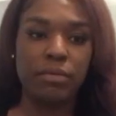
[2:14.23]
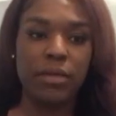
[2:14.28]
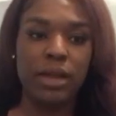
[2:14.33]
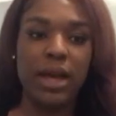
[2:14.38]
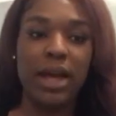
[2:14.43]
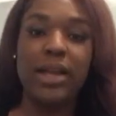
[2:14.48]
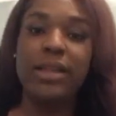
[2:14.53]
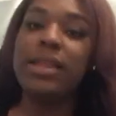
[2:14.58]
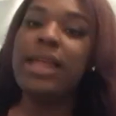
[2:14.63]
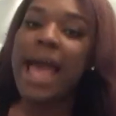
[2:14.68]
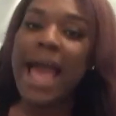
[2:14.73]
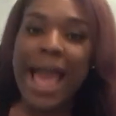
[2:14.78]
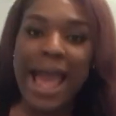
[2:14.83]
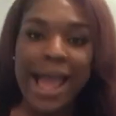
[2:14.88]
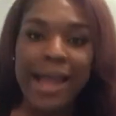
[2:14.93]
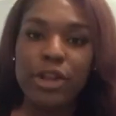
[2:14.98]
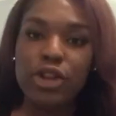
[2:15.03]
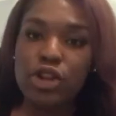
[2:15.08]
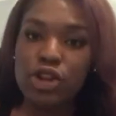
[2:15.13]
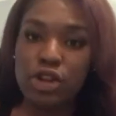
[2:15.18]

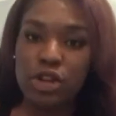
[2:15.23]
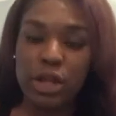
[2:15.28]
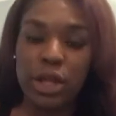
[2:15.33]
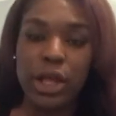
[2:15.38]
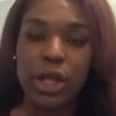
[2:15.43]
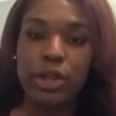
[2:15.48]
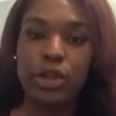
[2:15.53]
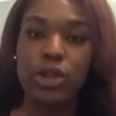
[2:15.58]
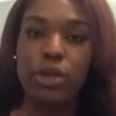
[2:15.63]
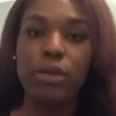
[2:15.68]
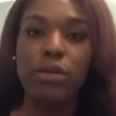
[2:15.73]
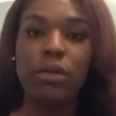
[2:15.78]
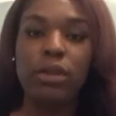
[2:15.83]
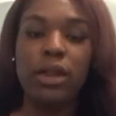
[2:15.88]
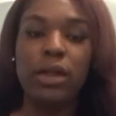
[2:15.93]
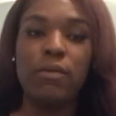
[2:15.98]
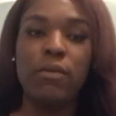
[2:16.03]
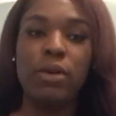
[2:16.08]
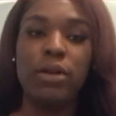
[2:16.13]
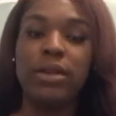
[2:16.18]
attached to
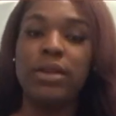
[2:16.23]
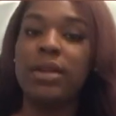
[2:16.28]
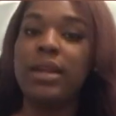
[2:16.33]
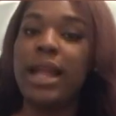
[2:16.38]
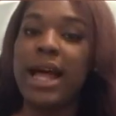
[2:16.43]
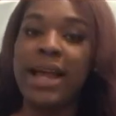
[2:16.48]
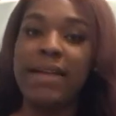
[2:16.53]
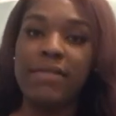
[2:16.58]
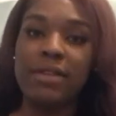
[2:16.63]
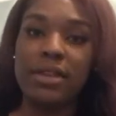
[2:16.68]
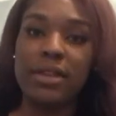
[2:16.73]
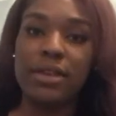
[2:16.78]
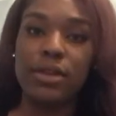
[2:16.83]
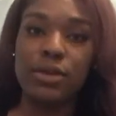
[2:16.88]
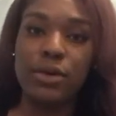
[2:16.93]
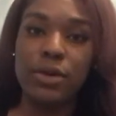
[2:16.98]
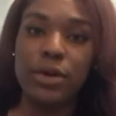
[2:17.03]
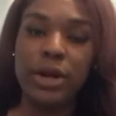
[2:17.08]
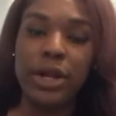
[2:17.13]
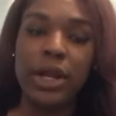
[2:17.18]
someone's life
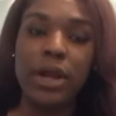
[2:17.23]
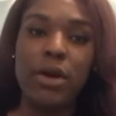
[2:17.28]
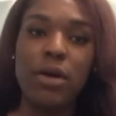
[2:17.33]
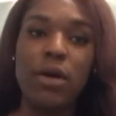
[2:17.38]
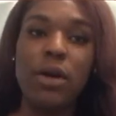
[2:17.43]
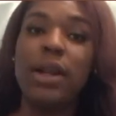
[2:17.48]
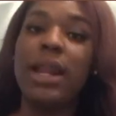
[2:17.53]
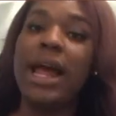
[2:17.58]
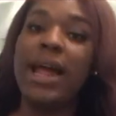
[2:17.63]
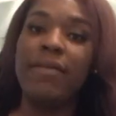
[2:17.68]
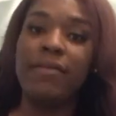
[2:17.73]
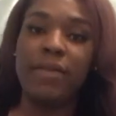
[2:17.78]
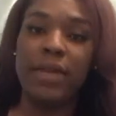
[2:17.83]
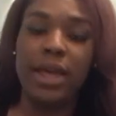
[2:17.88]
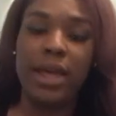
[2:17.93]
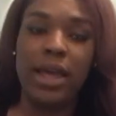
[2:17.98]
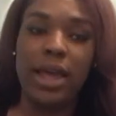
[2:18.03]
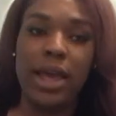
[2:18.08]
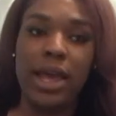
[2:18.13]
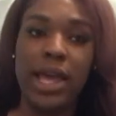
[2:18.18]
story or life
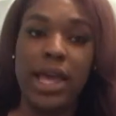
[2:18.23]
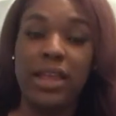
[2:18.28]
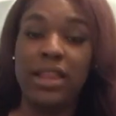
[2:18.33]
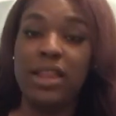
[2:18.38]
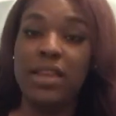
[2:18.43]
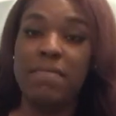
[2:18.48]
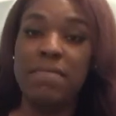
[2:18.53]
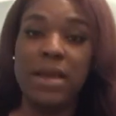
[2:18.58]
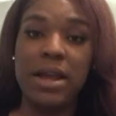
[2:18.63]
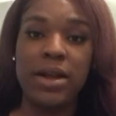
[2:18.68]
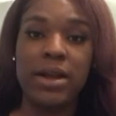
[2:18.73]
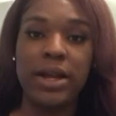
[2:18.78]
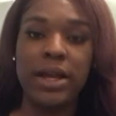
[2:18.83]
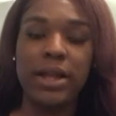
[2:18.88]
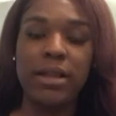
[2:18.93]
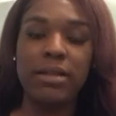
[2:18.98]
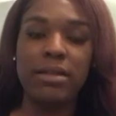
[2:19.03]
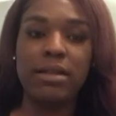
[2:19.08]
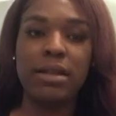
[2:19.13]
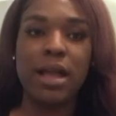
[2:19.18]

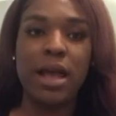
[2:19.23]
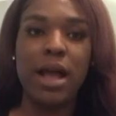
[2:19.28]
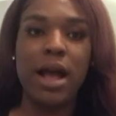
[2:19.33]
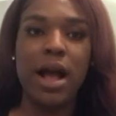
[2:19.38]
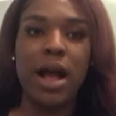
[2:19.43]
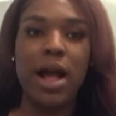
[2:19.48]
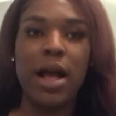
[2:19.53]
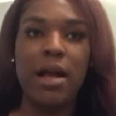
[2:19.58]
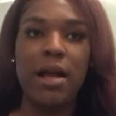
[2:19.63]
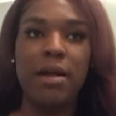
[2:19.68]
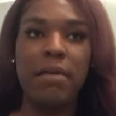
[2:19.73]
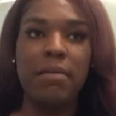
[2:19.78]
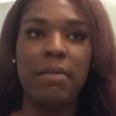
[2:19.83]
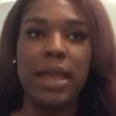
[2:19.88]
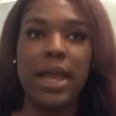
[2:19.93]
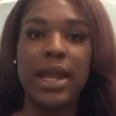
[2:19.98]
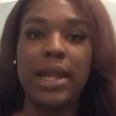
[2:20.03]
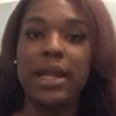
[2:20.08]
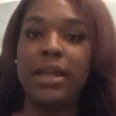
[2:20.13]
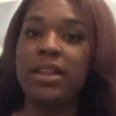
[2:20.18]
experience,
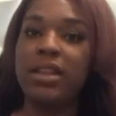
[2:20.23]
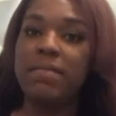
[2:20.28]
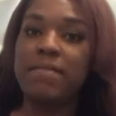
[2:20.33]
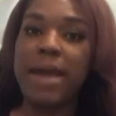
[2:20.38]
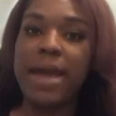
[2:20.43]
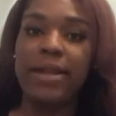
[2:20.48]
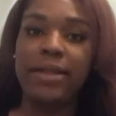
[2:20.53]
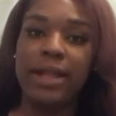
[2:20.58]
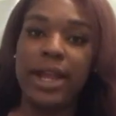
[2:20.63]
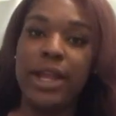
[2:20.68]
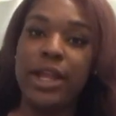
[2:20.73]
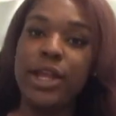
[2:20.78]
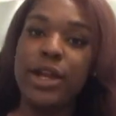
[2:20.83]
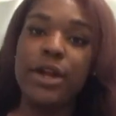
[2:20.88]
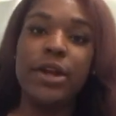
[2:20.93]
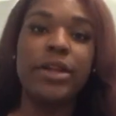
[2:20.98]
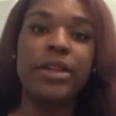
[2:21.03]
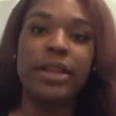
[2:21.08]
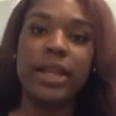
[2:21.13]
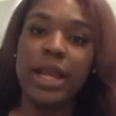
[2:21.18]
and expect that
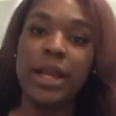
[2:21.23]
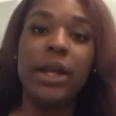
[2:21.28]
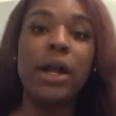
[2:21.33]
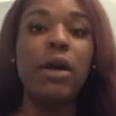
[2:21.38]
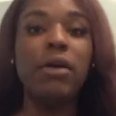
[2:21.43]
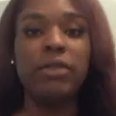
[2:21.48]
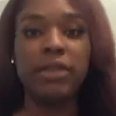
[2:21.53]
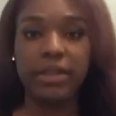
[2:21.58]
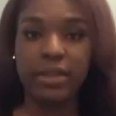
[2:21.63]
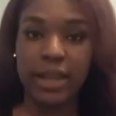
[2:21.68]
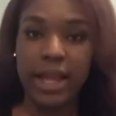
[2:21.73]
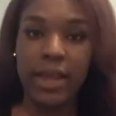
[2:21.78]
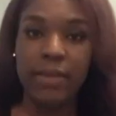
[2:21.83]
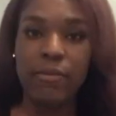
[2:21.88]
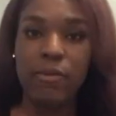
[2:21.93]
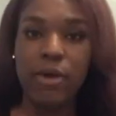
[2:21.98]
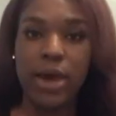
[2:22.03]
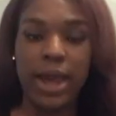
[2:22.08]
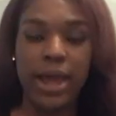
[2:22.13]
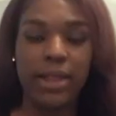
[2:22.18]
yours can go the
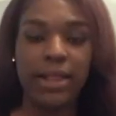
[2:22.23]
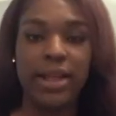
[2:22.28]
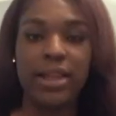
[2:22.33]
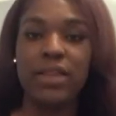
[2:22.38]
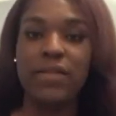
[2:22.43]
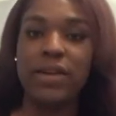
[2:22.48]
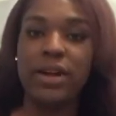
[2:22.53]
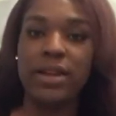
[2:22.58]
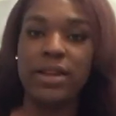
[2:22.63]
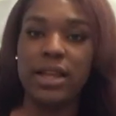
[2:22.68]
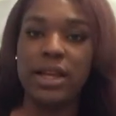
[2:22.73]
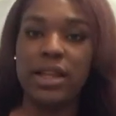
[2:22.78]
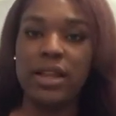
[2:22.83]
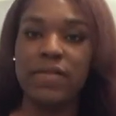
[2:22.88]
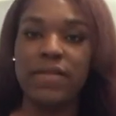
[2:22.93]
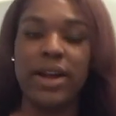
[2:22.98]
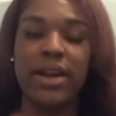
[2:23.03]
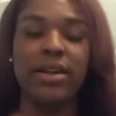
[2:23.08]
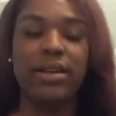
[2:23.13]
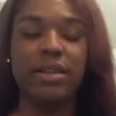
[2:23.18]
same way. That's first things
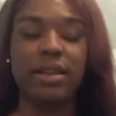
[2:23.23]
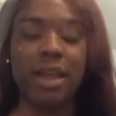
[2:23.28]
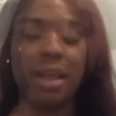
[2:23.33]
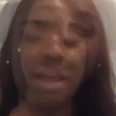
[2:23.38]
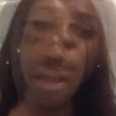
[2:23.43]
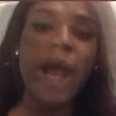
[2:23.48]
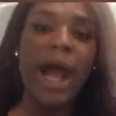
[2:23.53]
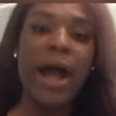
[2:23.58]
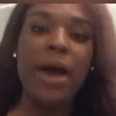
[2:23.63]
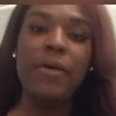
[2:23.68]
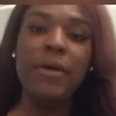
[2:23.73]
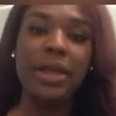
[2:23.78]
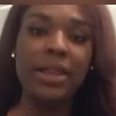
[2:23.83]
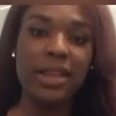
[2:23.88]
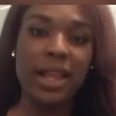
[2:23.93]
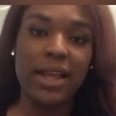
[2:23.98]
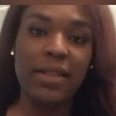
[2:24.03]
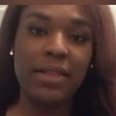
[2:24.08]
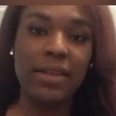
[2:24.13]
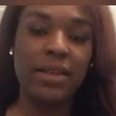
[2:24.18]
first. Now, I always
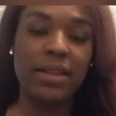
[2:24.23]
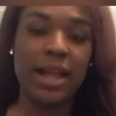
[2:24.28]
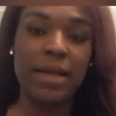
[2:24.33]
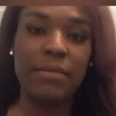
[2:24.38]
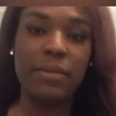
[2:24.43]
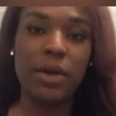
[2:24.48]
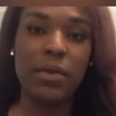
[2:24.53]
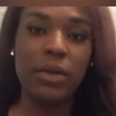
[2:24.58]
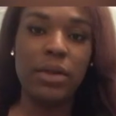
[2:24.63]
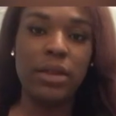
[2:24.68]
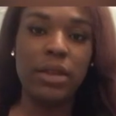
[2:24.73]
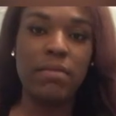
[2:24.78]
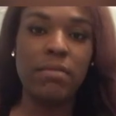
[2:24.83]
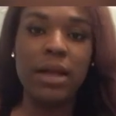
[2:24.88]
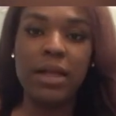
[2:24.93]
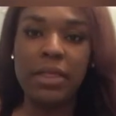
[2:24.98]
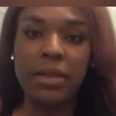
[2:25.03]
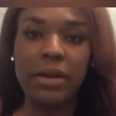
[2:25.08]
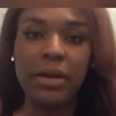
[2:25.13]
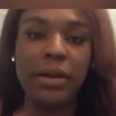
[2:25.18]
say this: I'm no one's
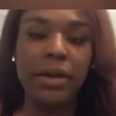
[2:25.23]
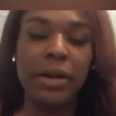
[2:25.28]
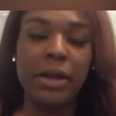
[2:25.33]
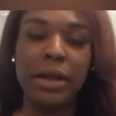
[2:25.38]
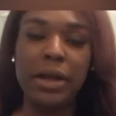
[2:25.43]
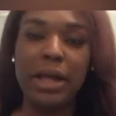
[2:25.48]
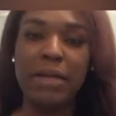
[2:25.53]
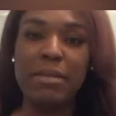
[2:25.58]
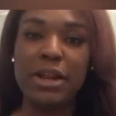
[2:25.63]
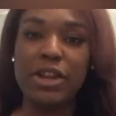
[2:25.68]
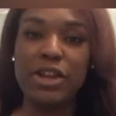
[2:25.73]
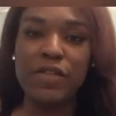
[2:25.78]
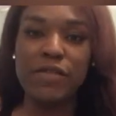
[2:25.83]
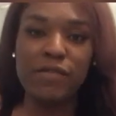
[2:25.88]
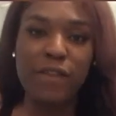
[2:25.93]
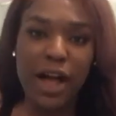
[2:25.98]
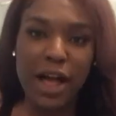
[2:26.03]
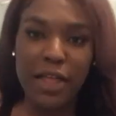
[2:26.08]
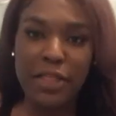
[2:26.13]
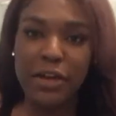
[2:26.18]
mother, I'm not your
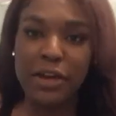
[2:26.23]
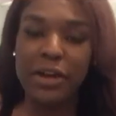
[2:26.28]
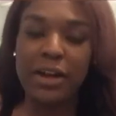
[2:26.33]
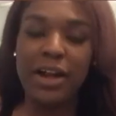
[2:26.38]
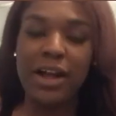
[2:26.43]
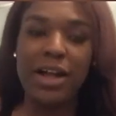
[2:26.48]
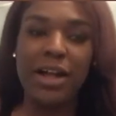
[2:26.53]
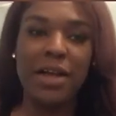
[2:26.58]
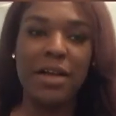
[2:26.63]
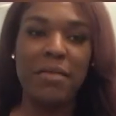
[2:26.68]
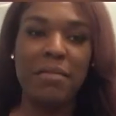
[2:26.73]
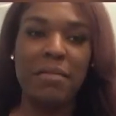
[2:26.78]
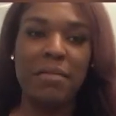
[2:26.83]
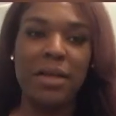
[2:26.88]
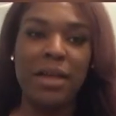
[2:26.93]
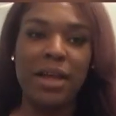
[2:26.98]
father, I'm